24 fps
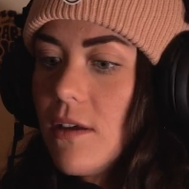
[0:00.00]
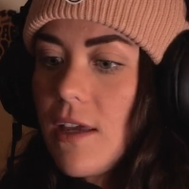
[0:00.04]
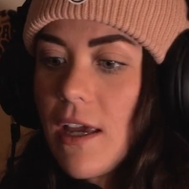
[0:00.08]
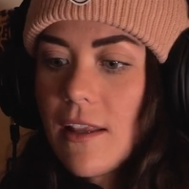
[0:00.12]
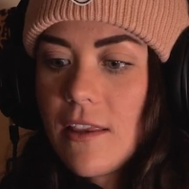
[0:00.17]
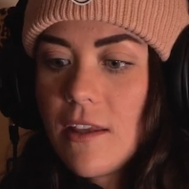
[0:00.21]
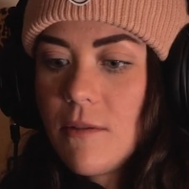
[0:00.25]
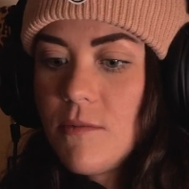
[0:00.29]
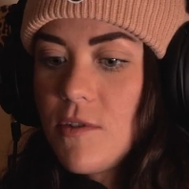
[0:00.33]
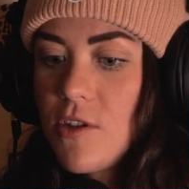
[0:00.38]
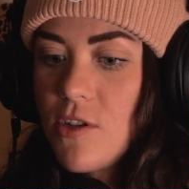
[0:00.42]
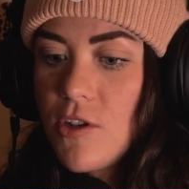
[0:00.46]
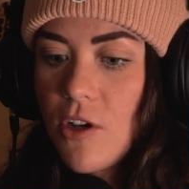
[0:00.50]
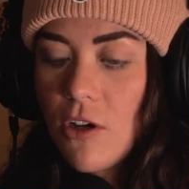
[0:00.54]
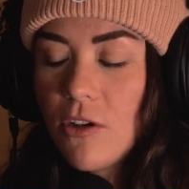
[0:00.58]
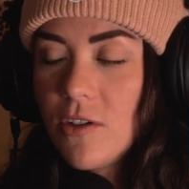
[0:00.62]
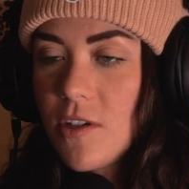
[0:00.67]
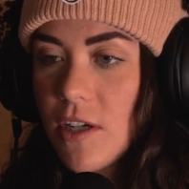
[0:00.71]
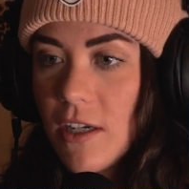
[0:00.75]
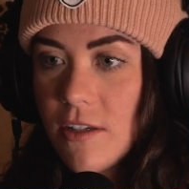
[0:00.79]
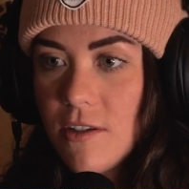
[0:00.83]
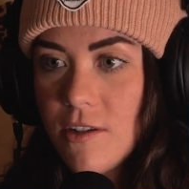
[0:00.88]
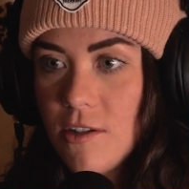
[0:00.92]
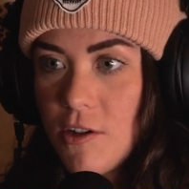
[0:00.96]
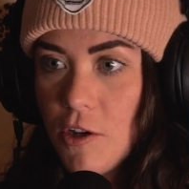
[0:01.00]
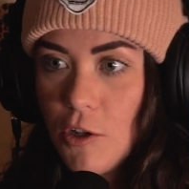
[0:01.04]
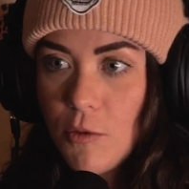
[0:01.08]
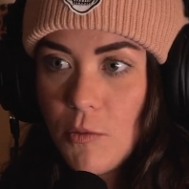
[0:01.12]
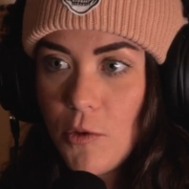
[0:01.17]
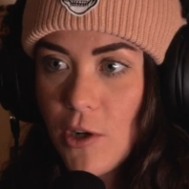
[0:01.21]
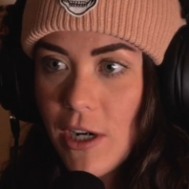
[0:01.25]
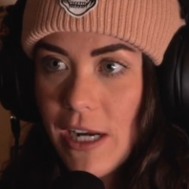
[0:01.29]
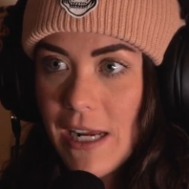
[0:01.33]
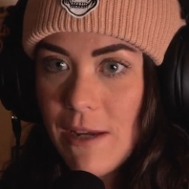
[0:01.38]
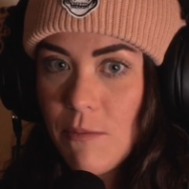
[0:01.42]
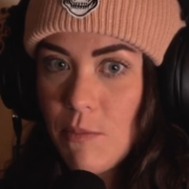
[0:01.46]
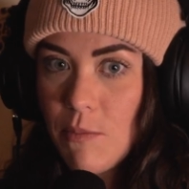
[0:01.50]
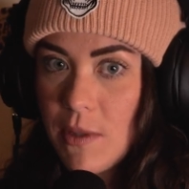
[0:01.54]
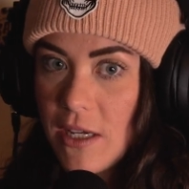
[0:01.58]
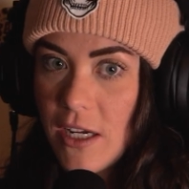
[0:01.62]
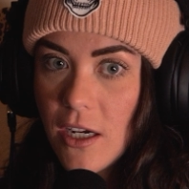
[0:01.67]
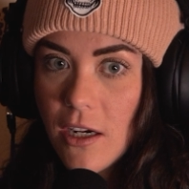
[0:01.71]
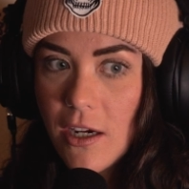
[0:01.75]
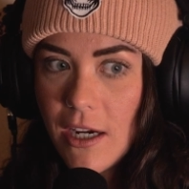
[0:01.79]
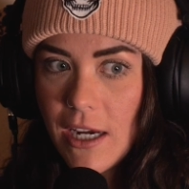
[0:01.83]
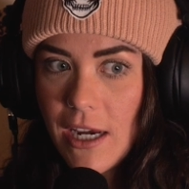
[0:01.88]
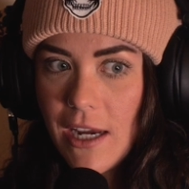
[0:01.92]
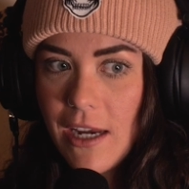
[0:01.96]
get them stoked on snowboarding,
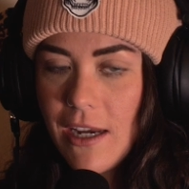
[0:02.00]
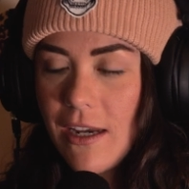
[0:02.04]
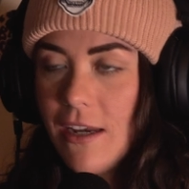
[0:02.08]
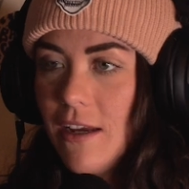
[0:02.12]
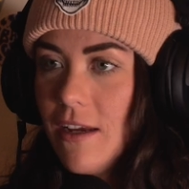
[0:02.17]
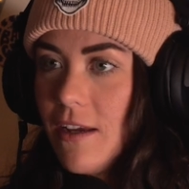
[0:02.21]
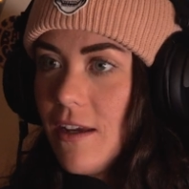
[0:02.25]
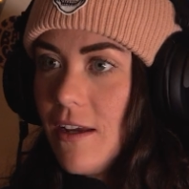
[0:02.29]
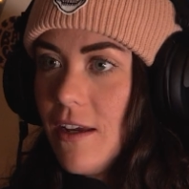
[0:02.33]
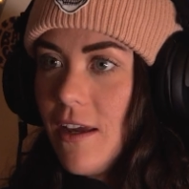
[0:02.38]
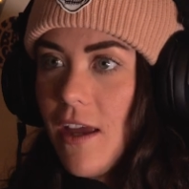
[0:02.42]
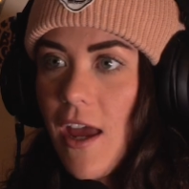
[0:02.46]
period.